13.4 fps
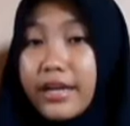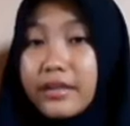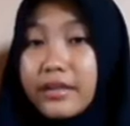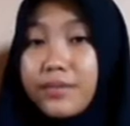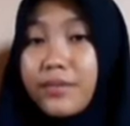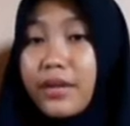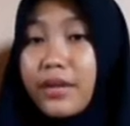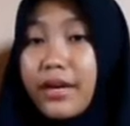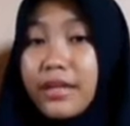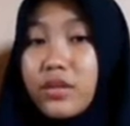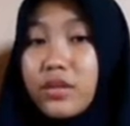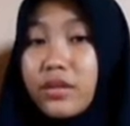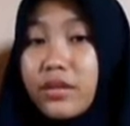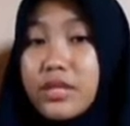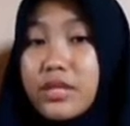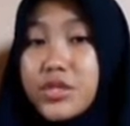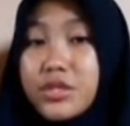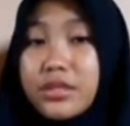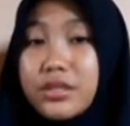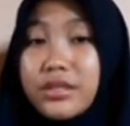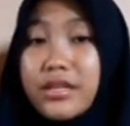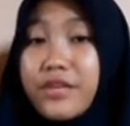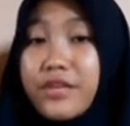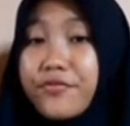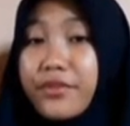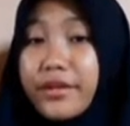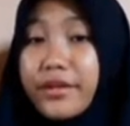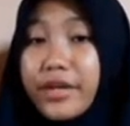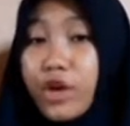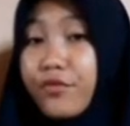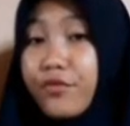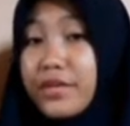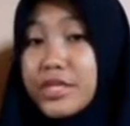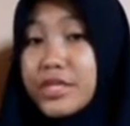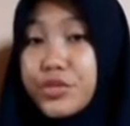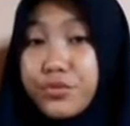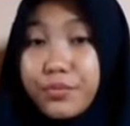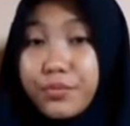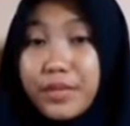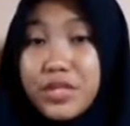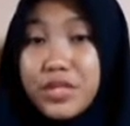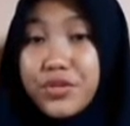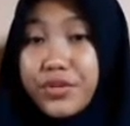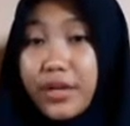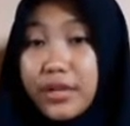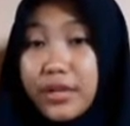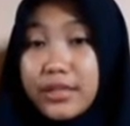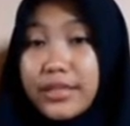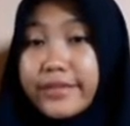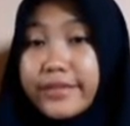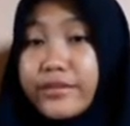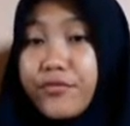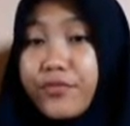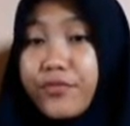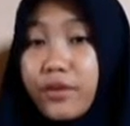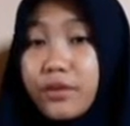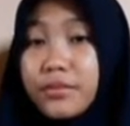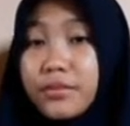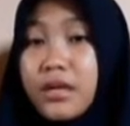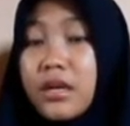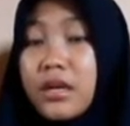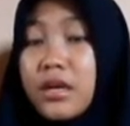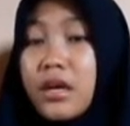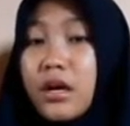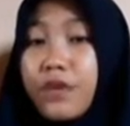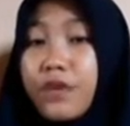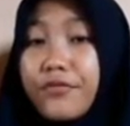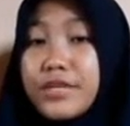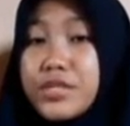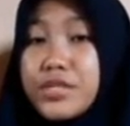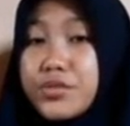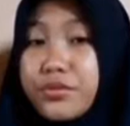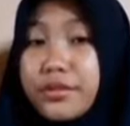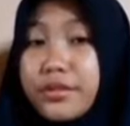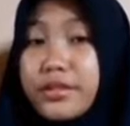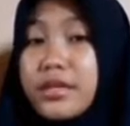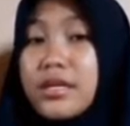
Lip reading: and applied knowledge. The delivery of lecture material in the form of lecture